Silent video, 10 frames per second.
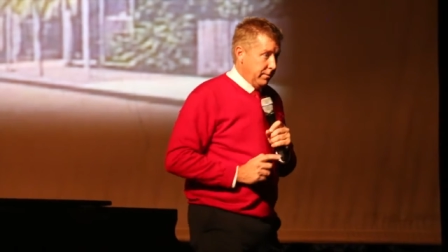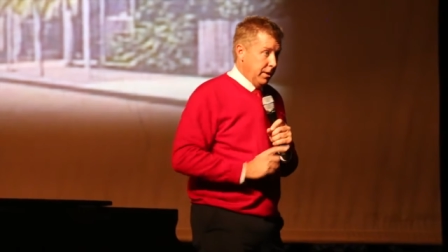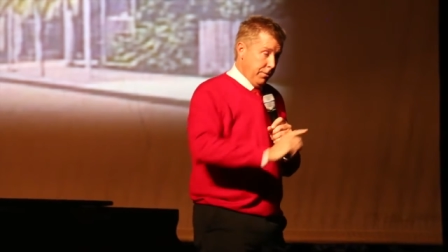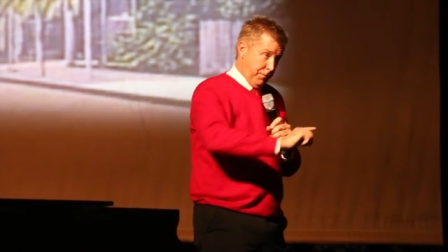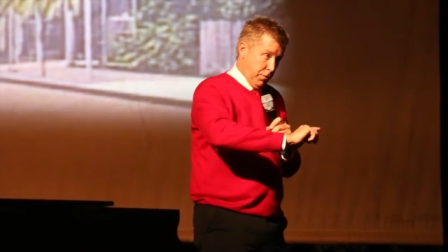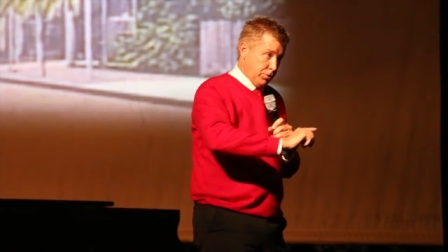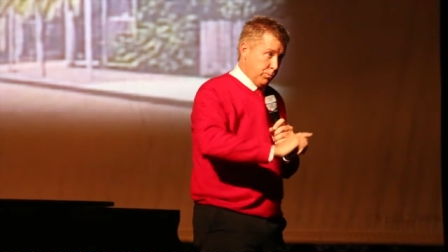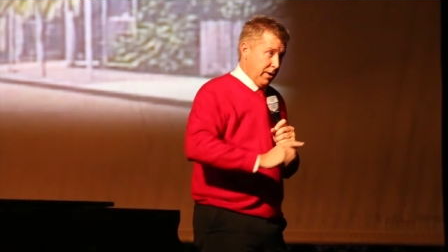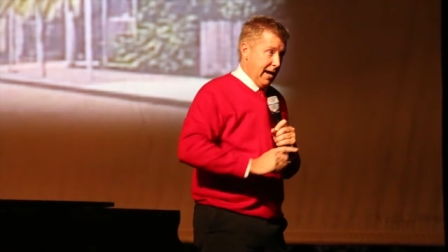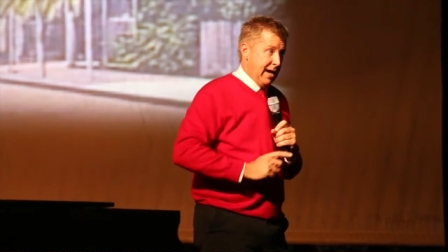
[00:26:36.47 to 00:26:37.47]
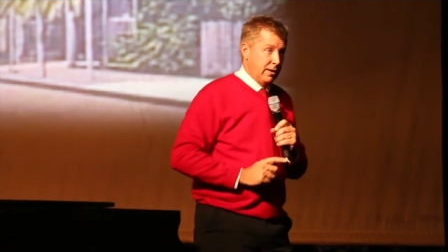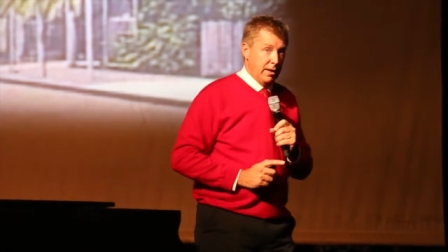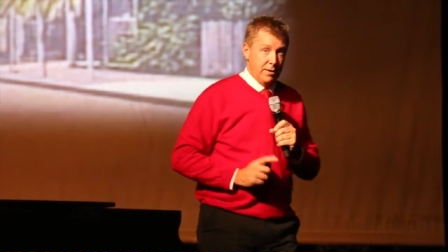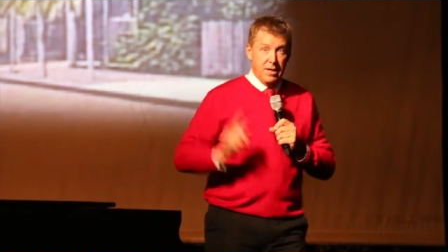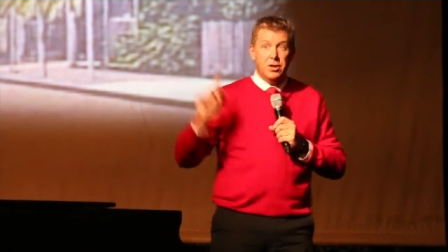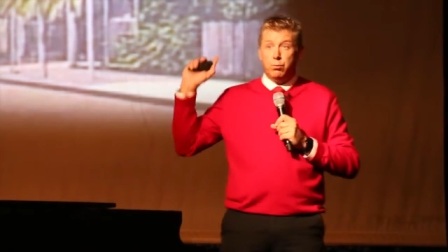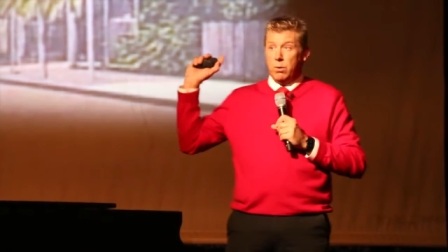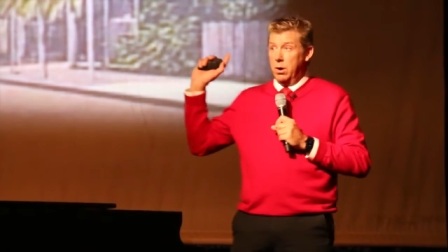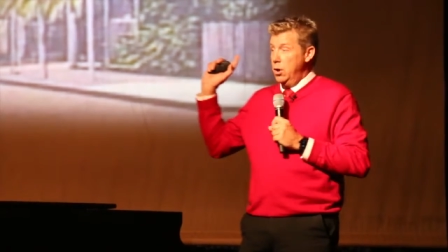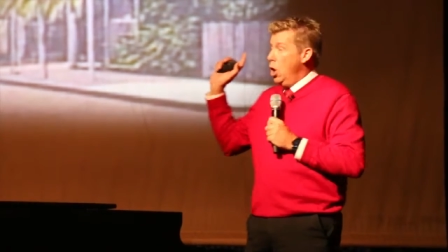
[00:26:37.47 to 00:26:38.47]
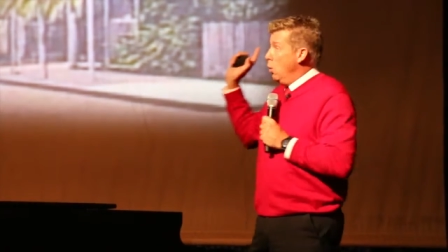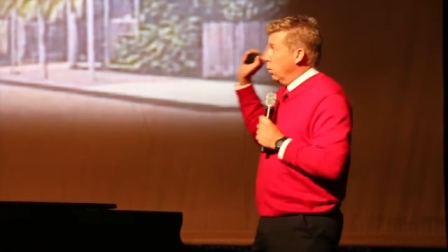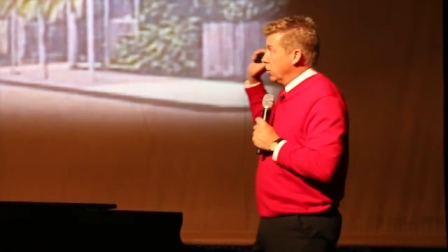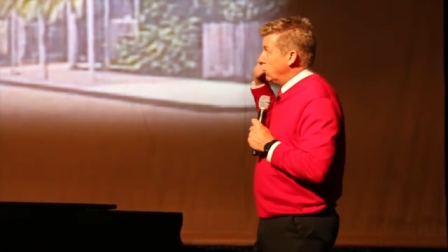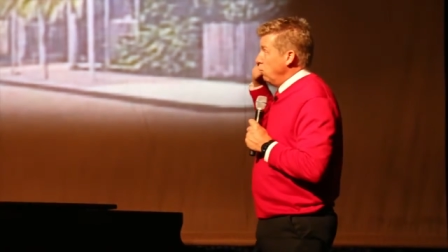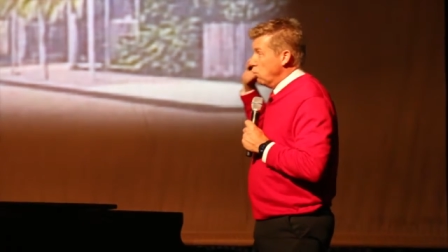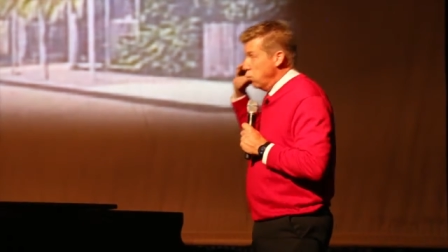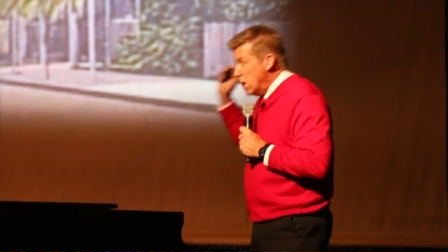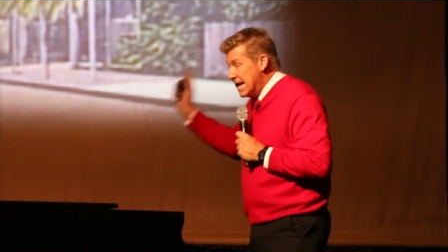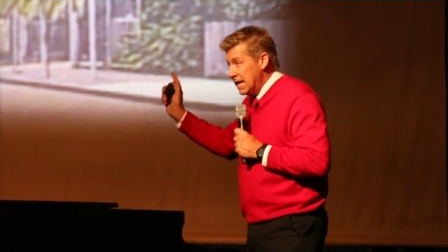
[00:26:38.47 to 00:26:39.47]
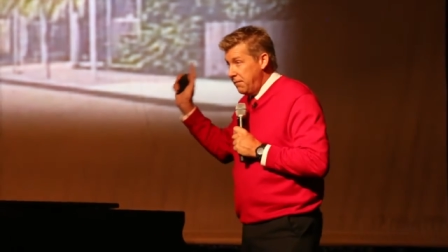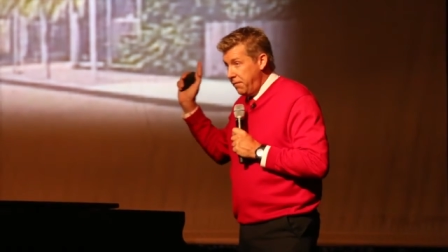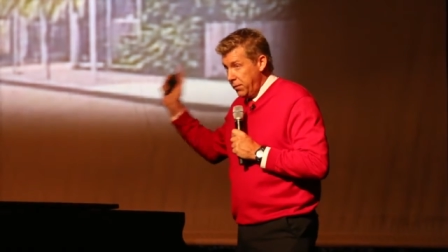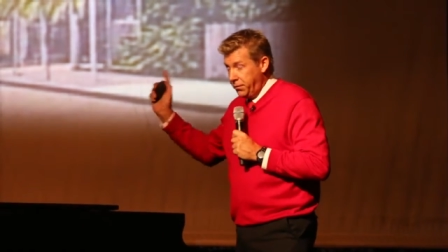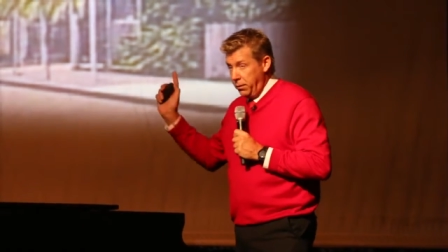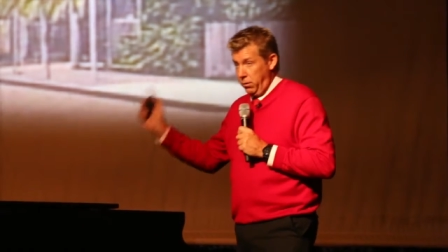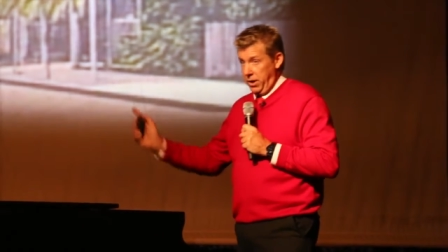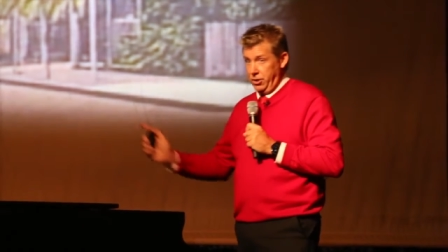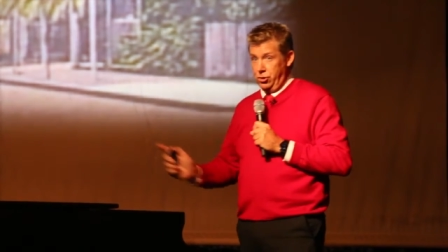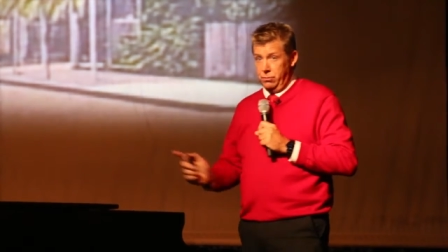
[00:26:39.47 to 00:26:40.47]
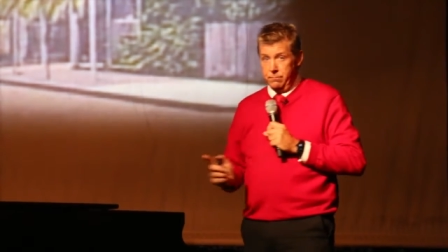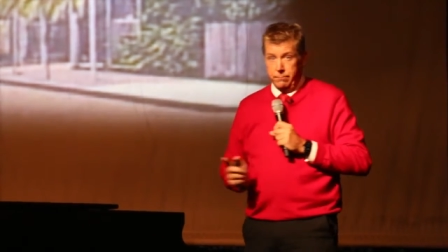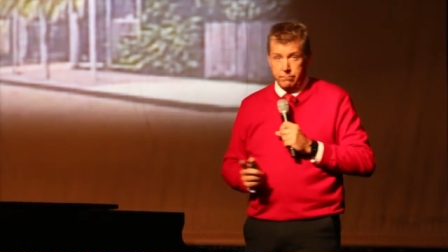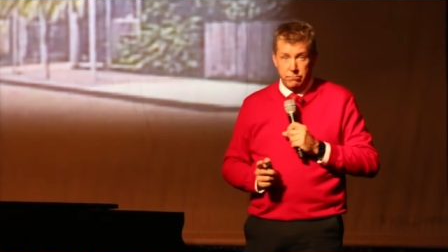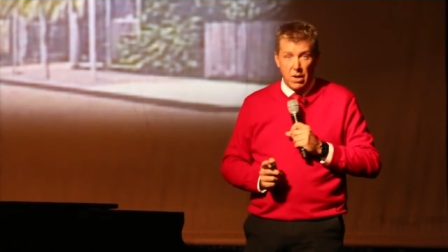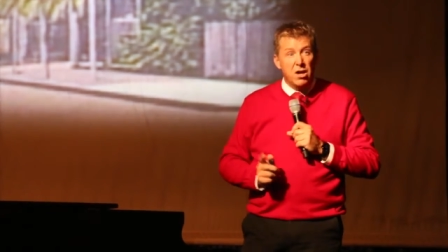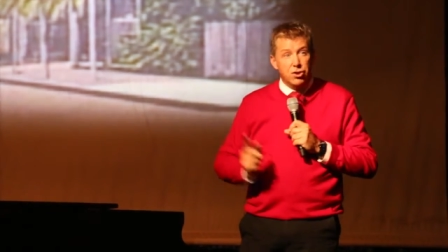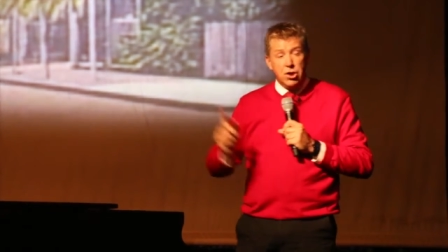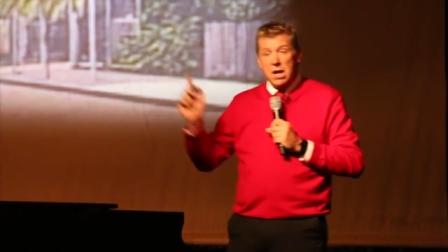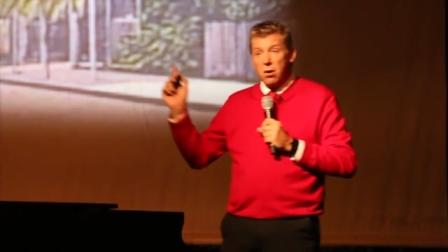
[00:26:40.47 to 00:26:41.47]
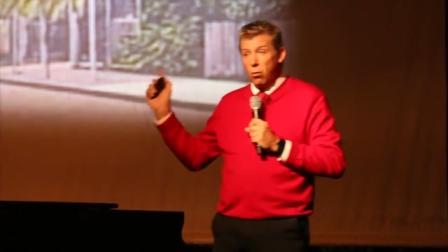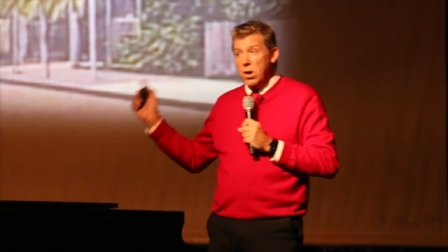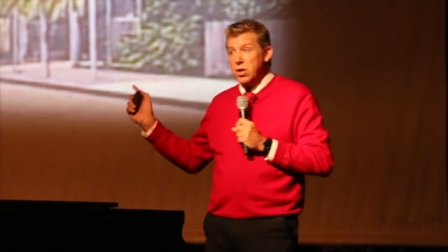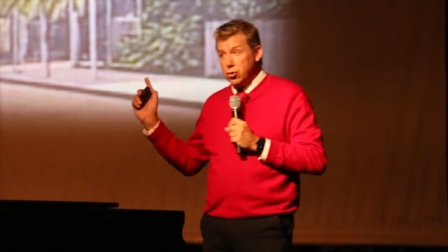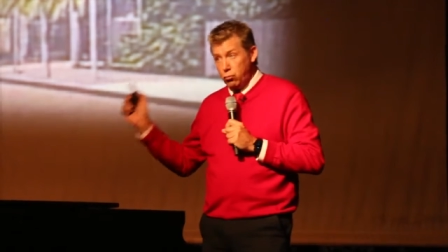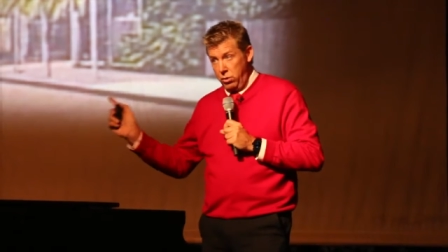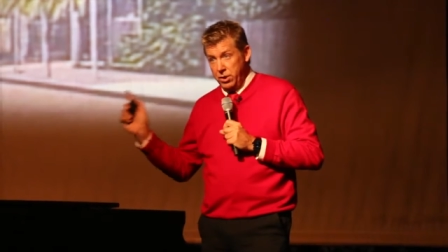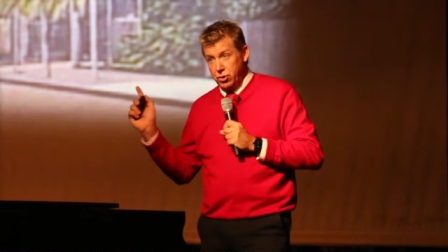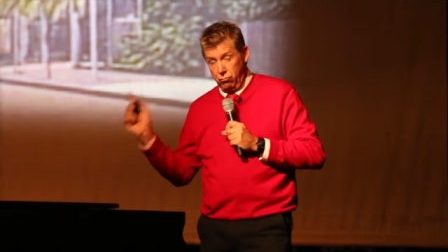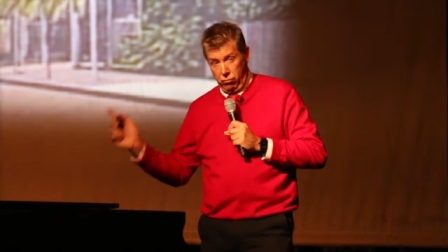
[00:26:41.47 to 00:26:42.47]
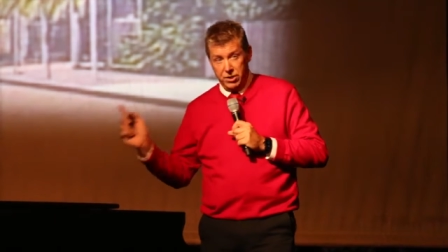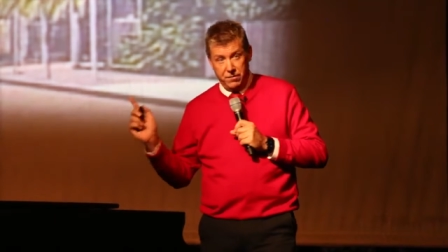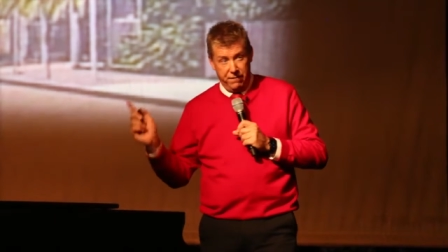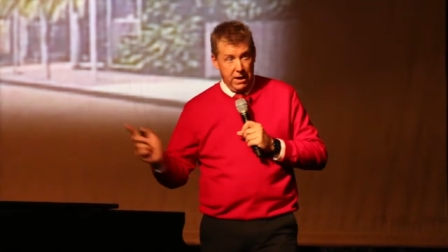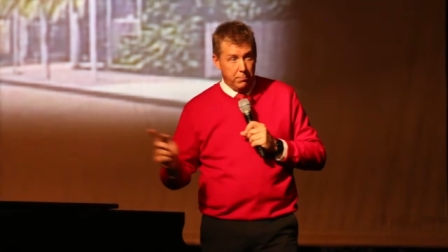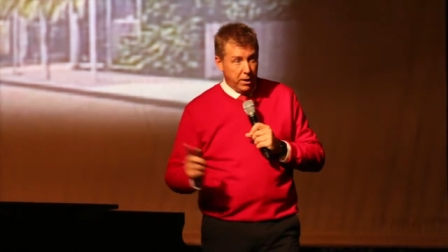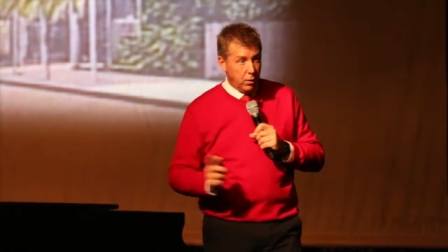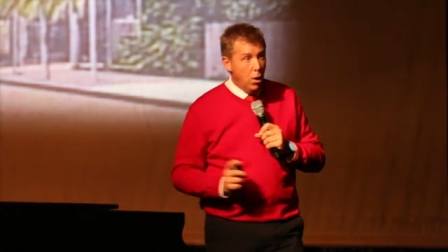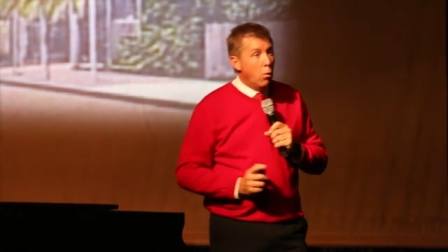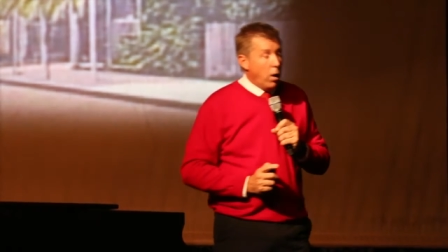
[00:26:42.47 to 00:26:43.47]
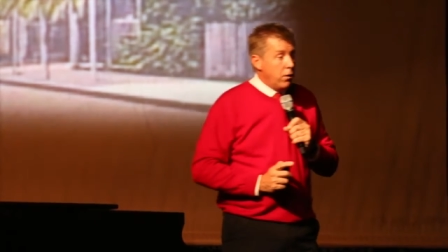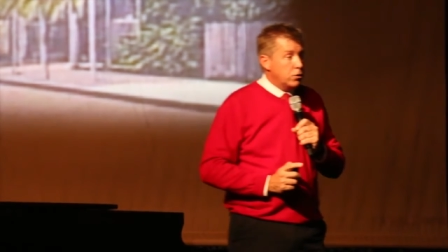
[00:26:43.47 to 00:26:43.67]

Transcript: than the first one had. This one was really filthy rich. She had a rich, rich, rich family. One of